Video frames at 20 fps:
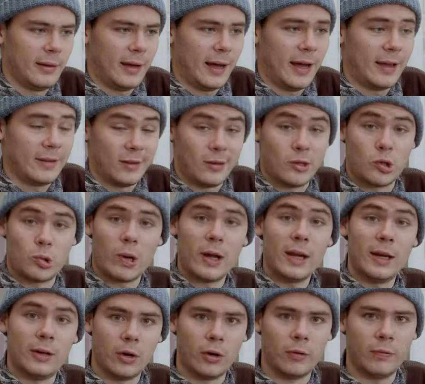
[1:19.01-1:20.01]
has a
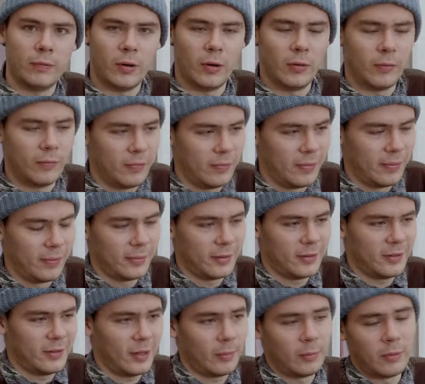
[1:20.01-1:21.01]
trade-off of
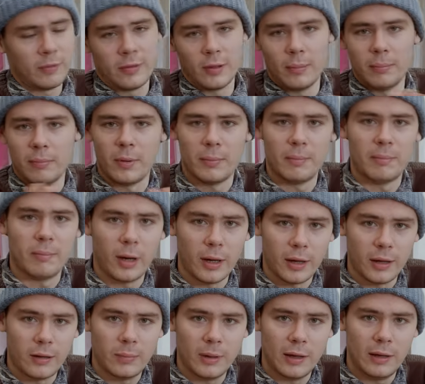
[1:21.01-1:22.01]
some of them
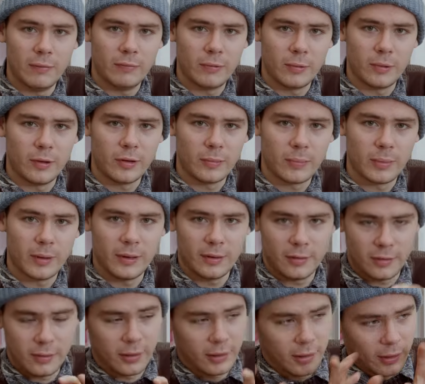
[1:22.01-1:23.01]
might have been influenced by
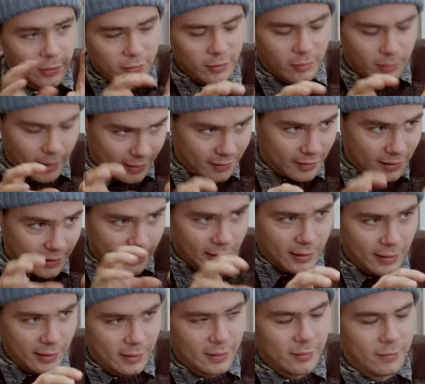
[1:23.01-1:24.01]
psychosomatic
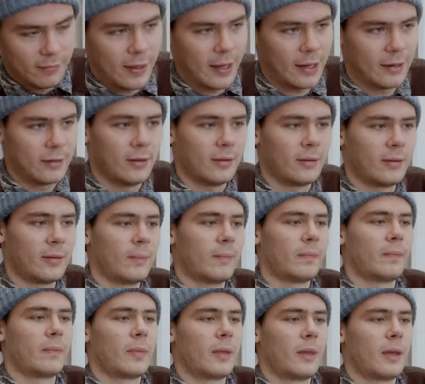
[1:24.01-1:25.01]
factors.
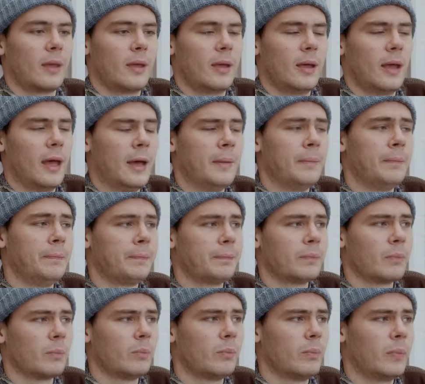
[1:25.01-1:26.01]
But
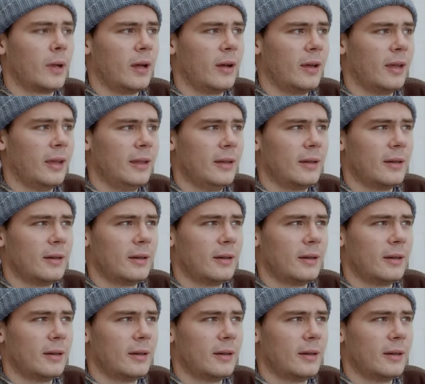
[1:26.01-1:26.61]
I